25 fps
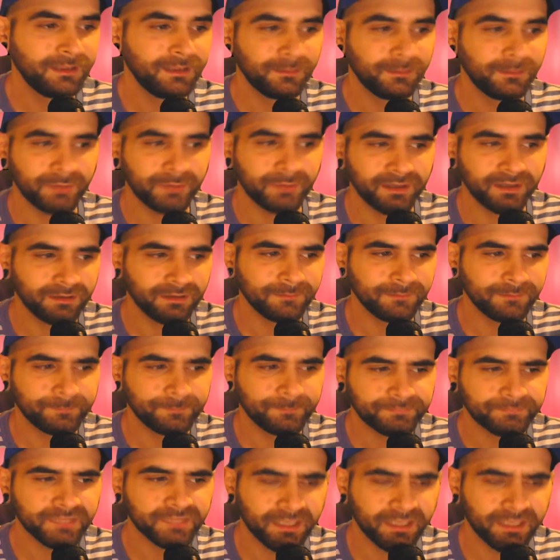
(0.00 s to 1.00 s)
But
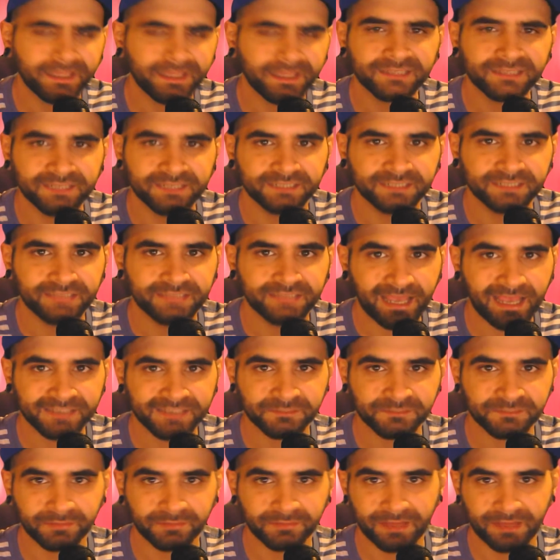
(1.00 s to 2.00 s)
yeah, like I said, it's an
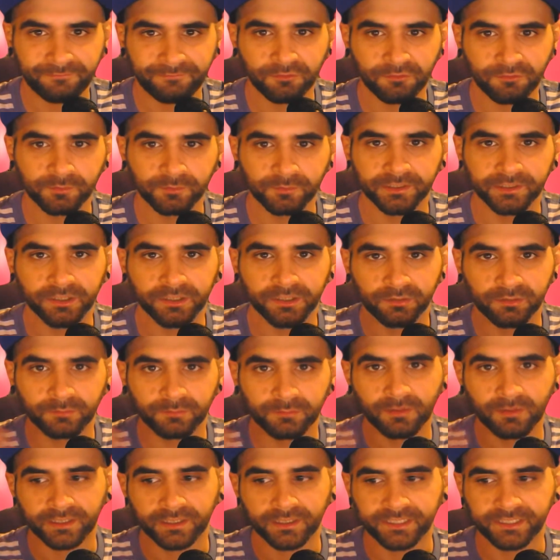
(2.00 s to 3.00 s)
action platformer. The
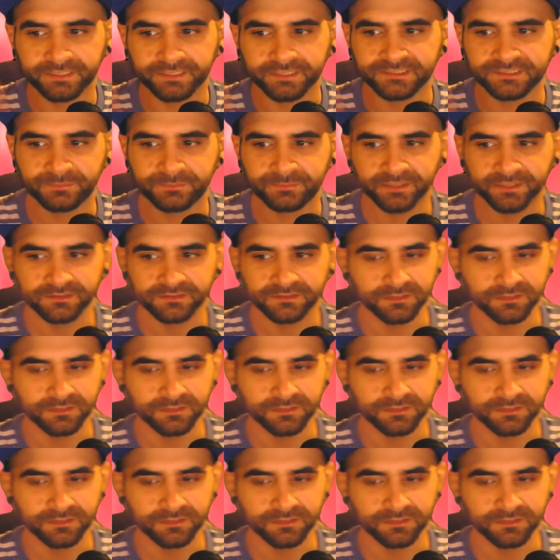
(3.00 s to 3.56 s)
monkey can spit,